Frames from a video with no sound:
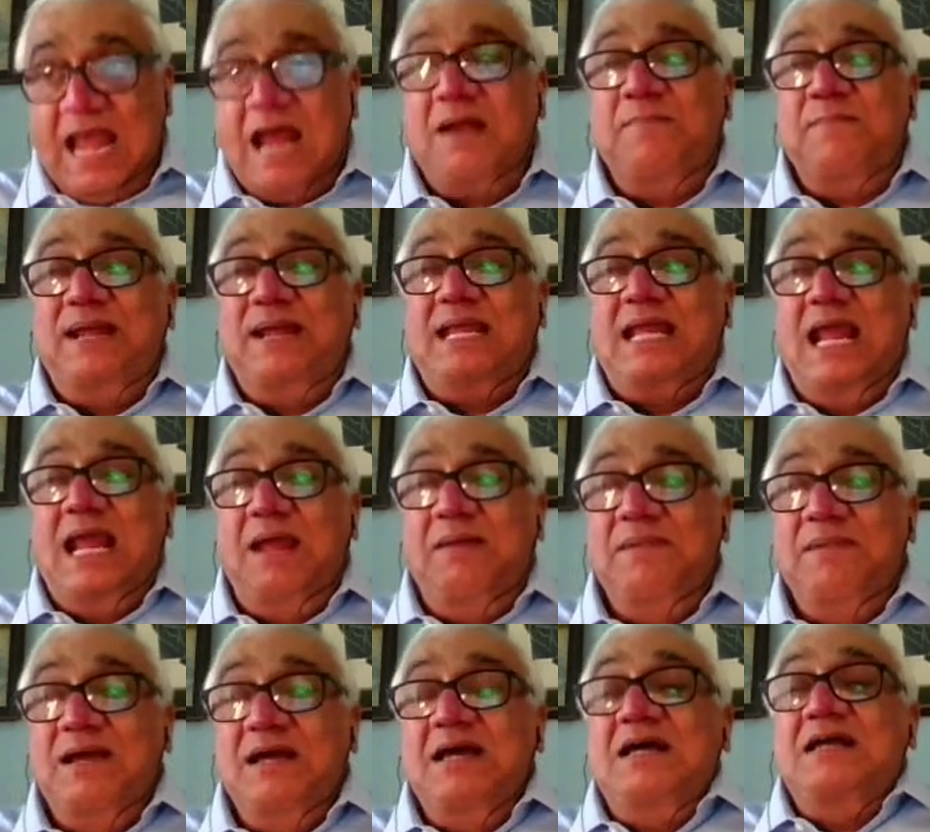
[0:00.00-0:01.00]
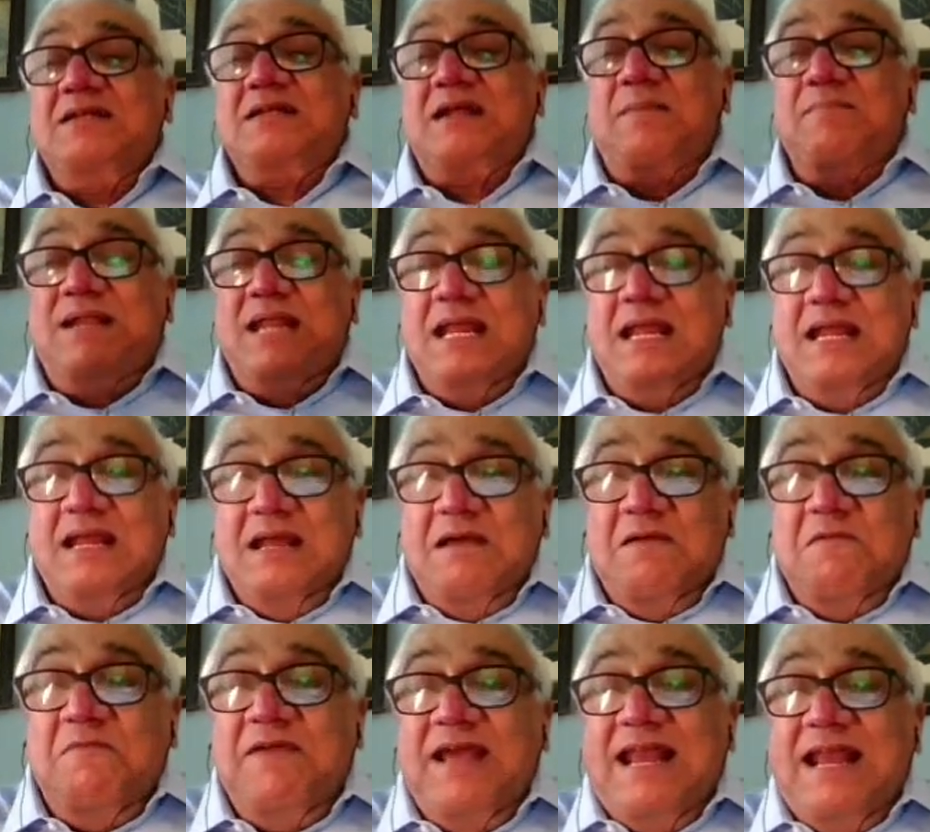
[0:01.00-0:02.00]
and became something
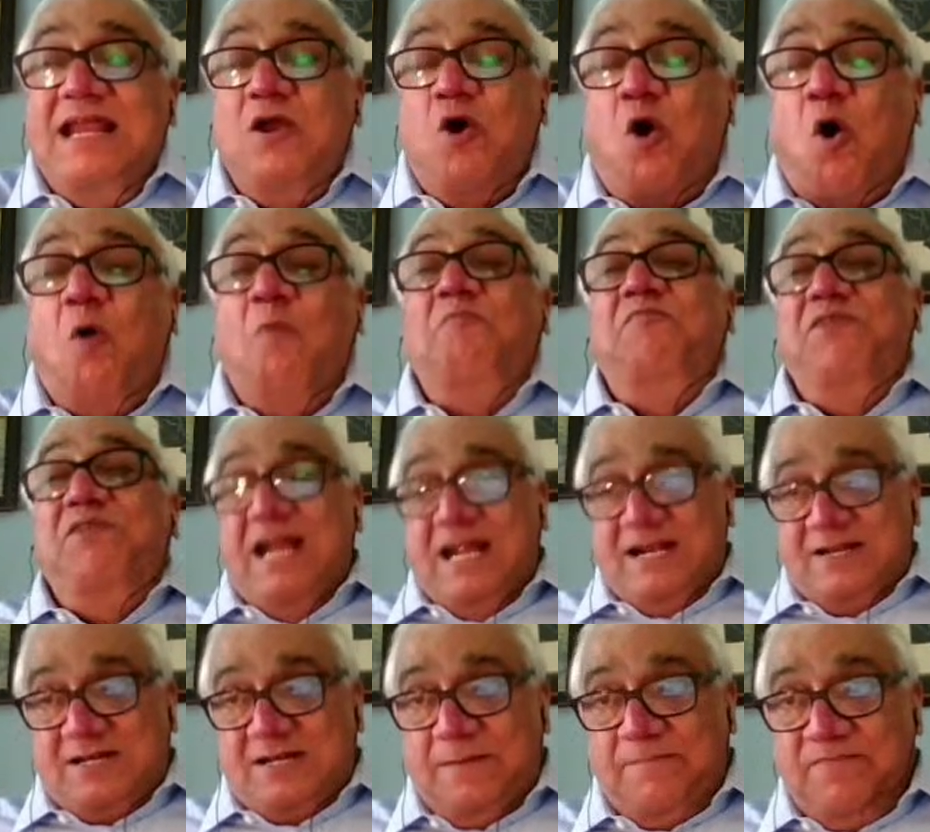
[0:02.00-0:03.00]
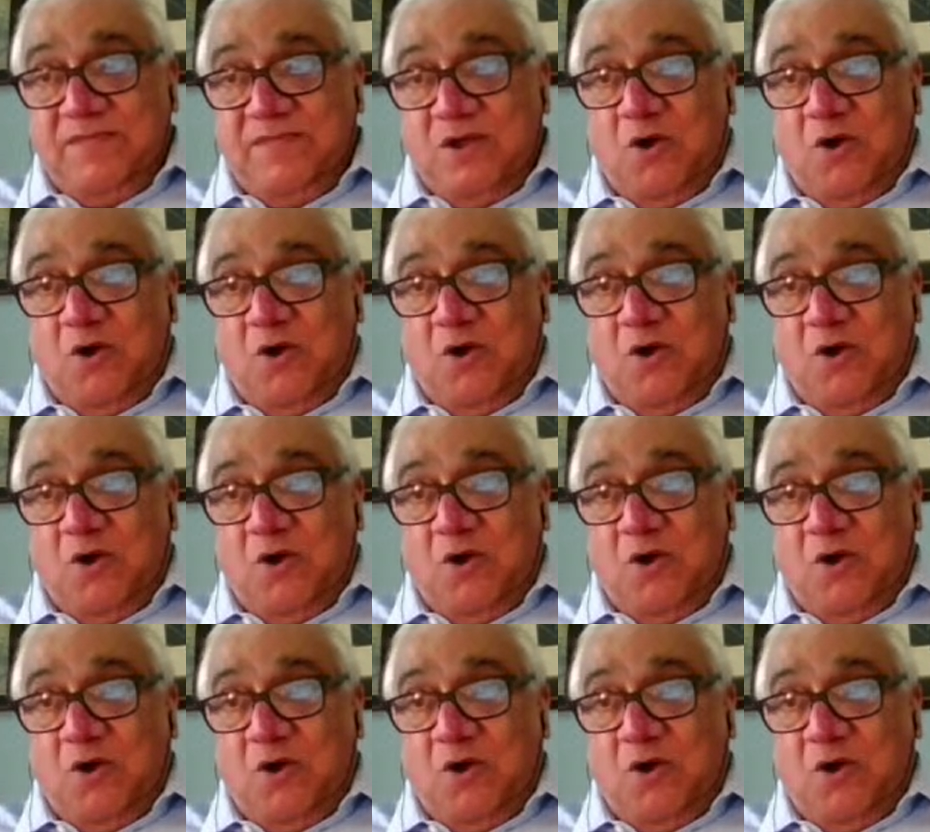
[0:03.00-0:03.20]
very obvious